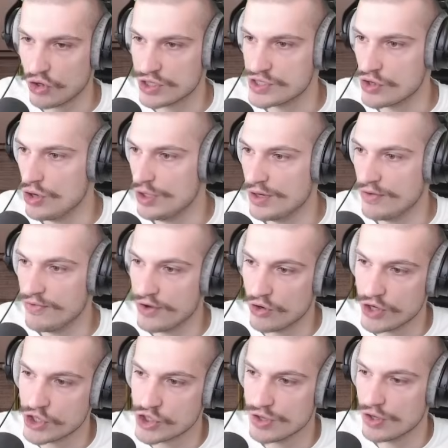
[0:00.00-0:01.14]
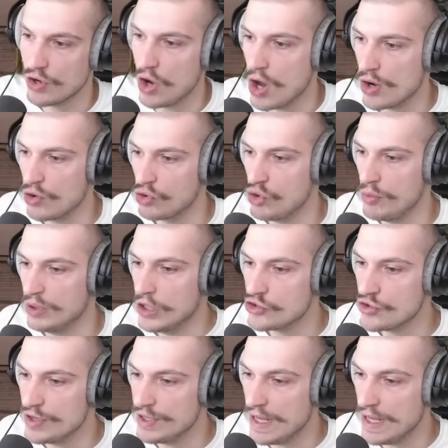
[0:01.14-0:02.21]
because they're all in a Federation. They're auto-co-belligerent,